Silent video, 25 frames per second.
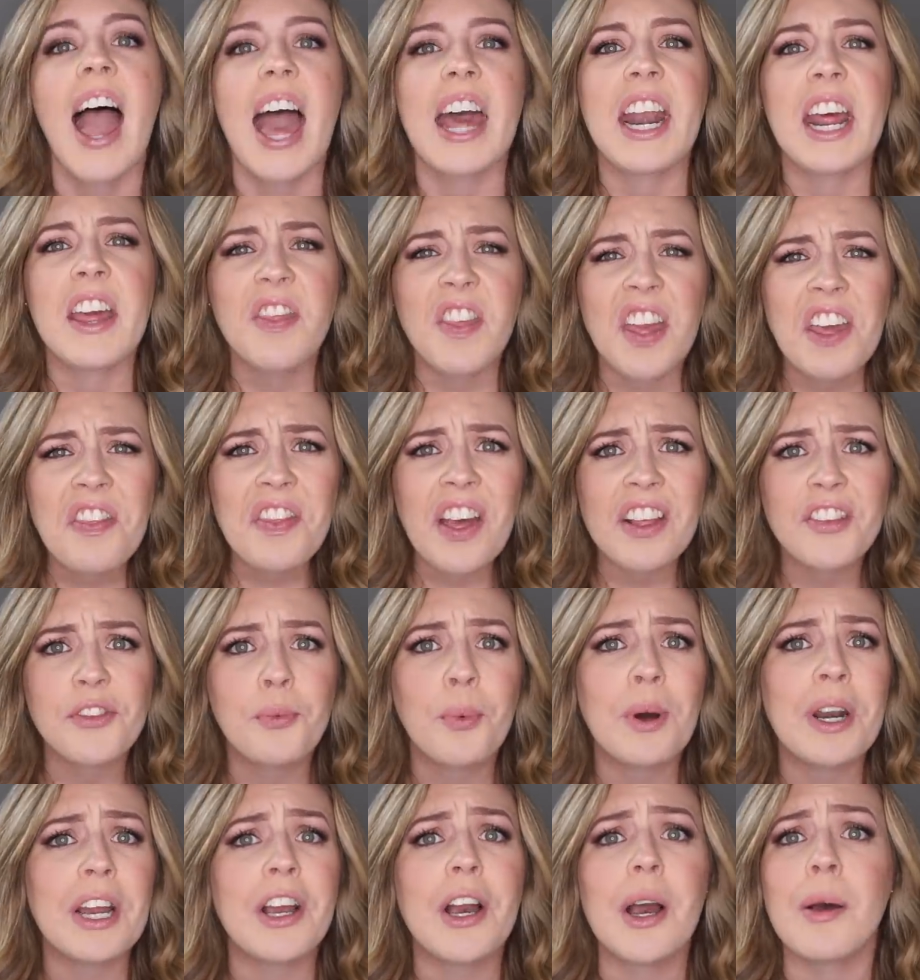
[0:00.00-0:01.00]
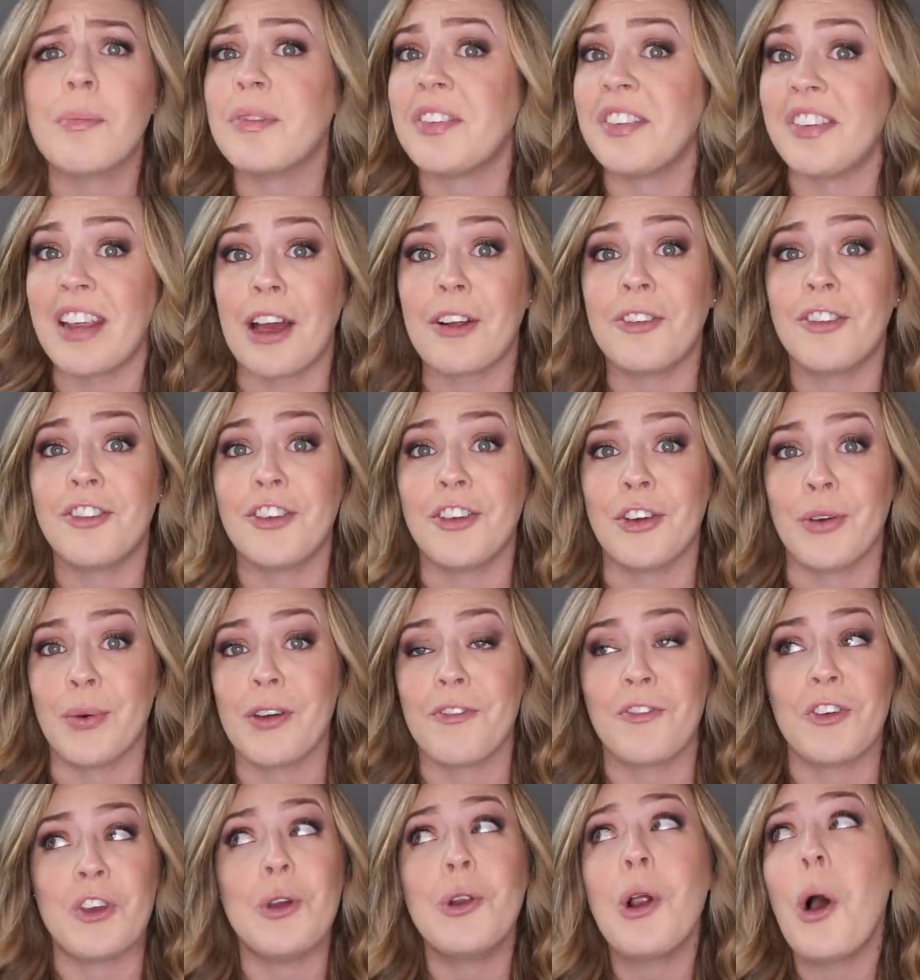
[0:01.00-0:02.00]
And I think that's what it comes down to.
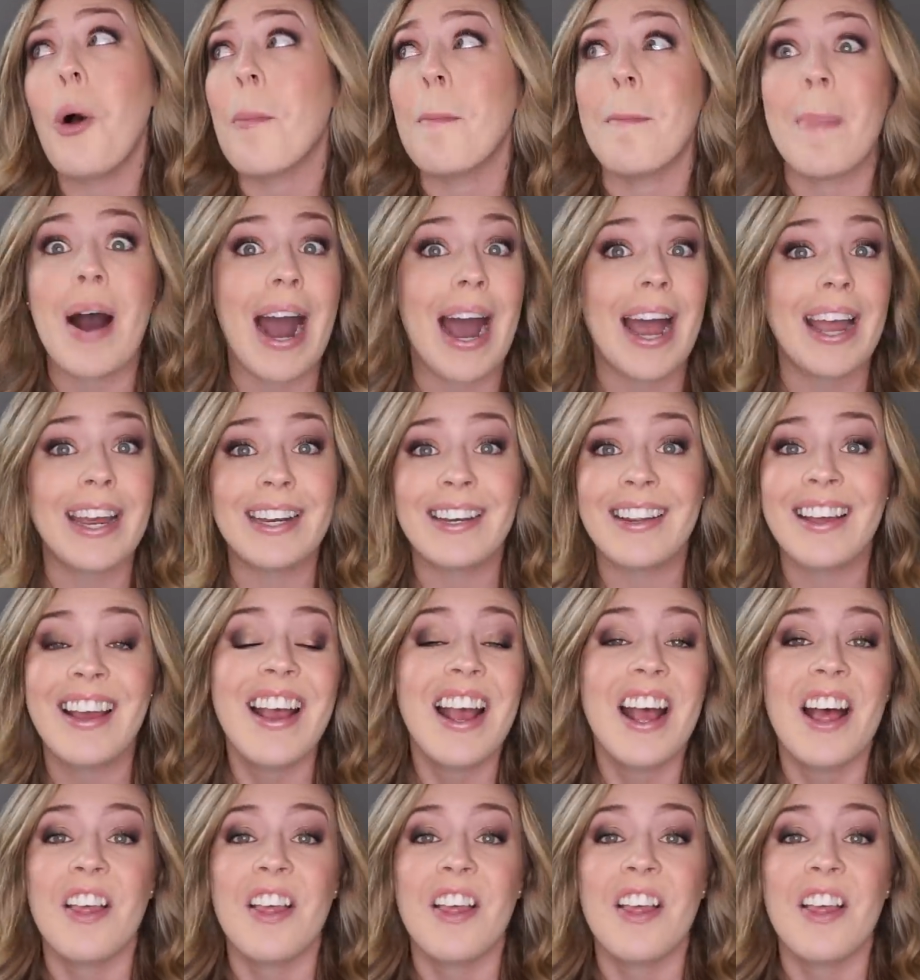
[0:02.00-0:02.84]
If you don't mind